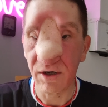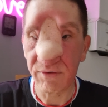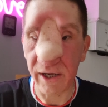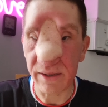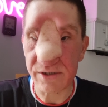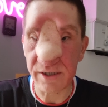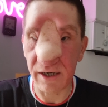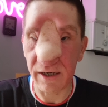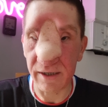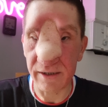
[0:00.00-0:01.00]
right at the
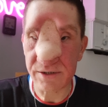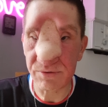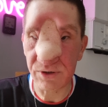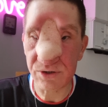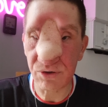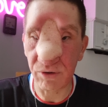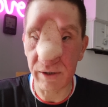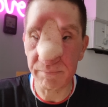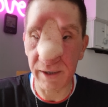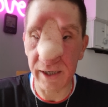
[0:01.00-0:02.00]
start, and this was
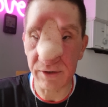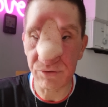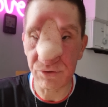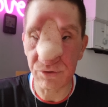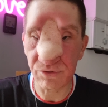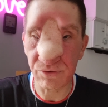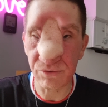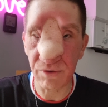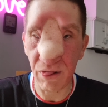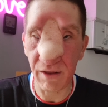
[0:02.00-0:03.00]
going back
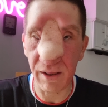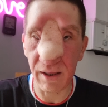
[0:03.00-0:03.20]
to